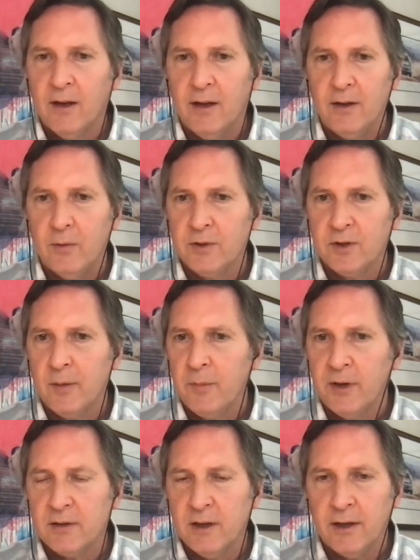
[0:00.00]
And there was
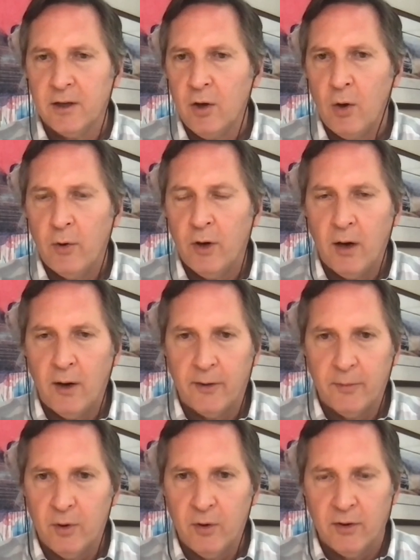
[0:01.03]
companies like Coda
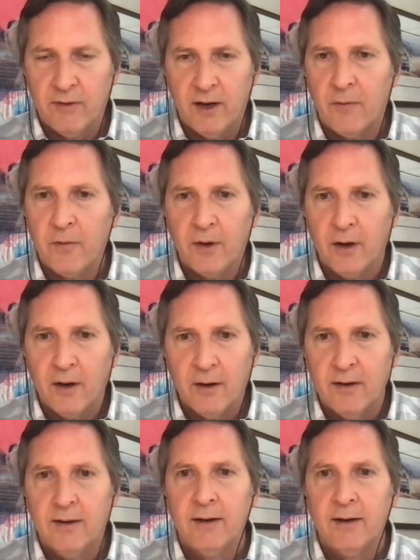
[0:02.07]
Automotive out there